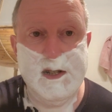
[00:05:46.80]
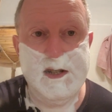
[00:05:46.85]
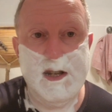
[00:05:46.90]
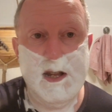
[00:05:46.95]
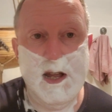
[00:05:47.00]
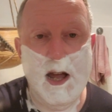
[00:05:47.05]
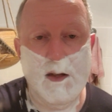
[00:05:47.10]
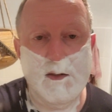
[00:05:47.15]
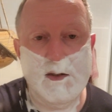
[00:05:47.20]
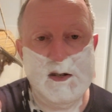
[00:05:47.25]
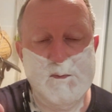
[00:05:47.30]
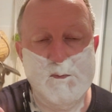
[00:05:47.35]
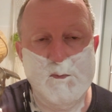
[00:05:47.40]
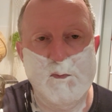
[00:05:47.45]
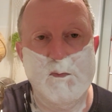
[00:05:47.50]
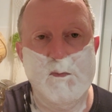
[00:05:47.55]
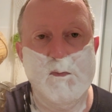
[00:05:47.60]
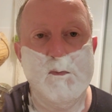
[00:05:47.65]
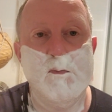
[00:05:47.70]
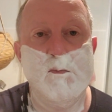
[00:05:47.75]
see how this
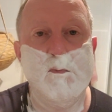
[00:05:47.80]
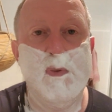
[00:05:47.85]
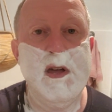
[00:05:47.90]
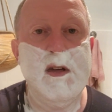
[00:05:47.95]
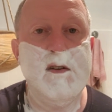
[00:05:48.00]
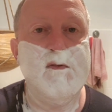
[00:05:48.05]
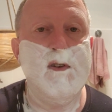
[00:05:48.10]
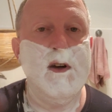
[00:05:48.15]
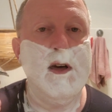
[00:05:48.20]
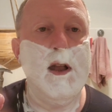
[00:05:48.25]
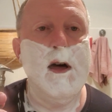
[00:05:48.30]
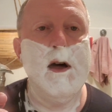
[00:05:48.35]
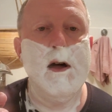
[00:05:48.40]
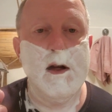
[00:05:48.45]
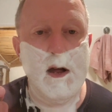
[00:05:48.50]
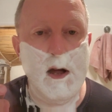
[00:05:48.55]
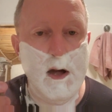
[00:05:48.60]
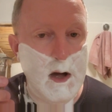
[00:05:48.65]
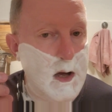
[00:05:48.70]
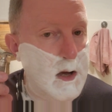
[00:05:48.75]
big fellow
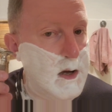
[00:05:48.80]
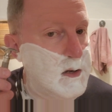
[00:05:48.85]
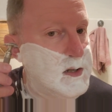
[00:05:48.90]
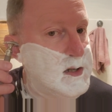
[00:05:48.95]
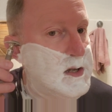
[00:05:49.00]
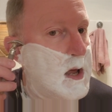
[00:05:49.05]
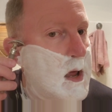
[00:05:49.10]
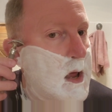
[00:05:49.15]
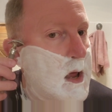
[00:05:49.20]
goes.